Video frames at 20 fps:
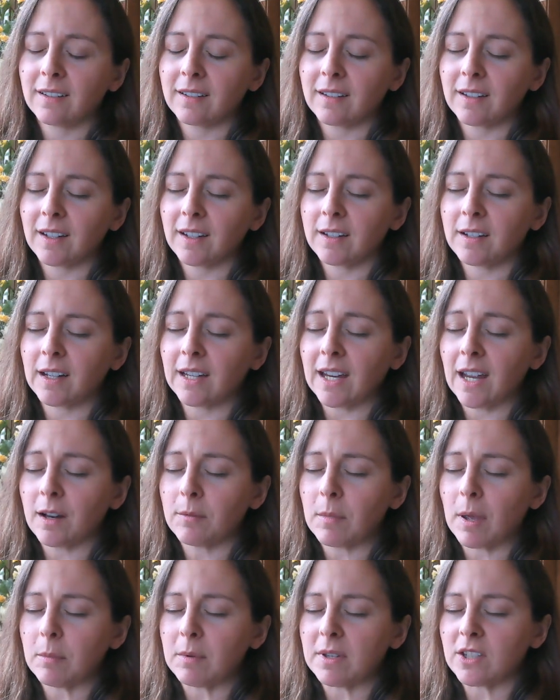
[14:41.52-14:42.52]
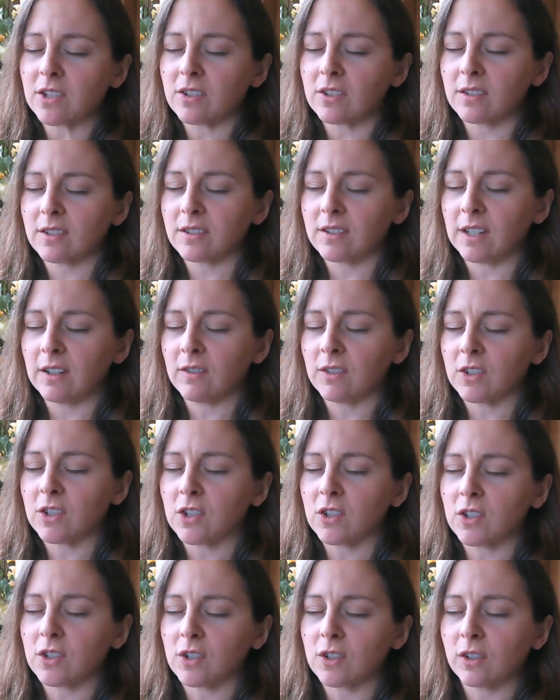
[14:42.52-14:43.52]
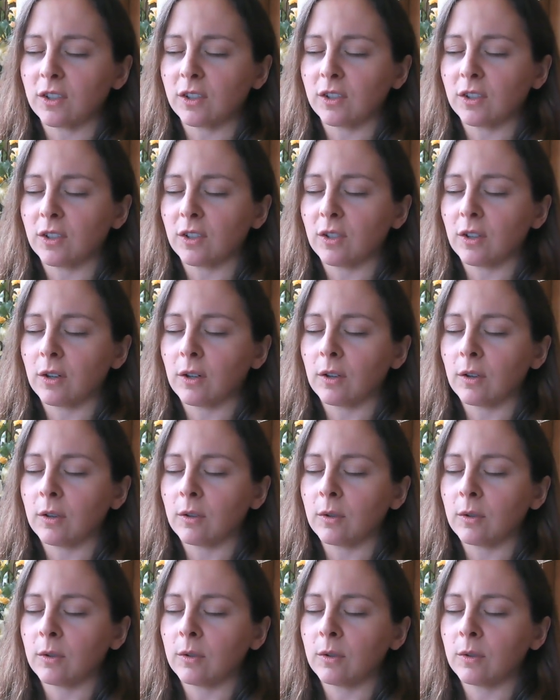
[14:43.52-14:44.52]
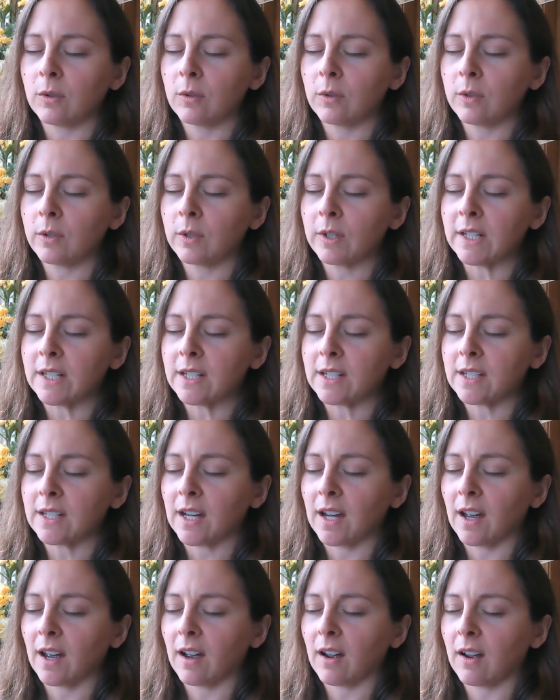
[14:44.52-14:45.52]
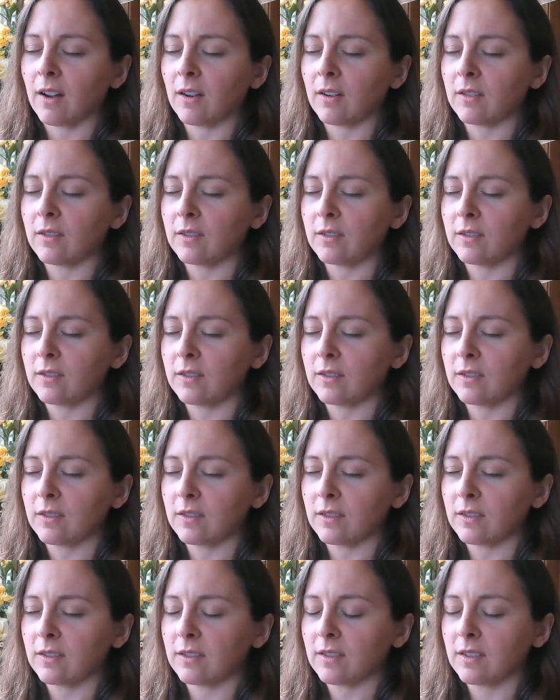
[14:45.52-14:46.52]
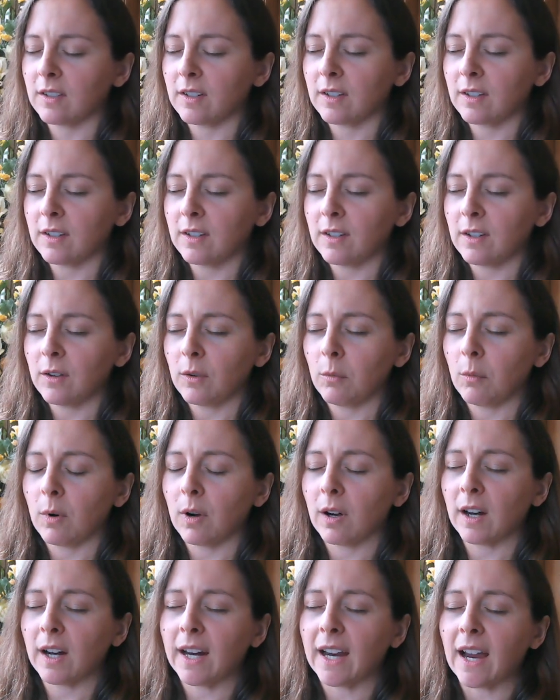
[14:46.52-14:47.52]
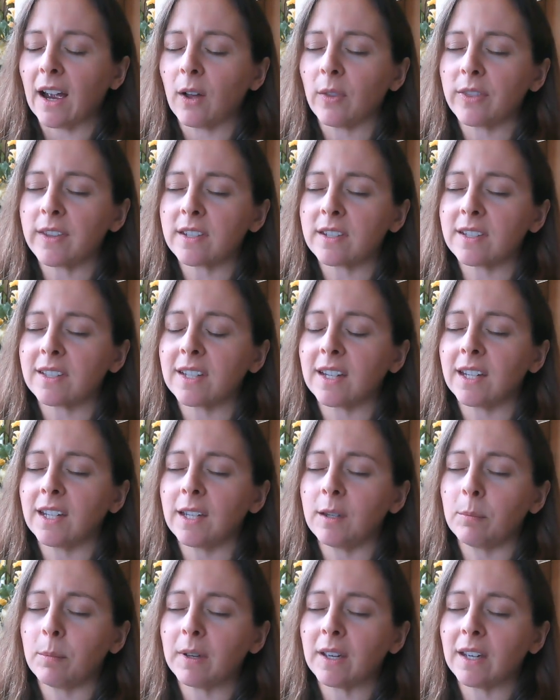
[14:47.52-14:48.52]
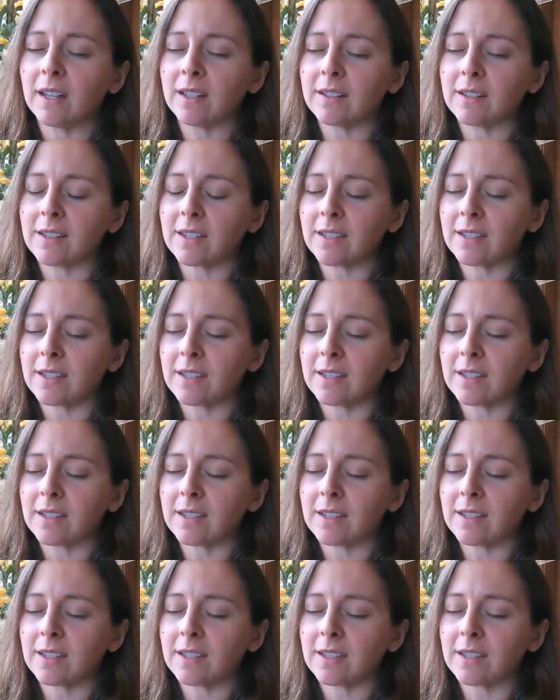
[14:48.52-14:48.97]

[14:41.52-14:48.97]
And again, maybe even slow it down. Work out the sticky bits.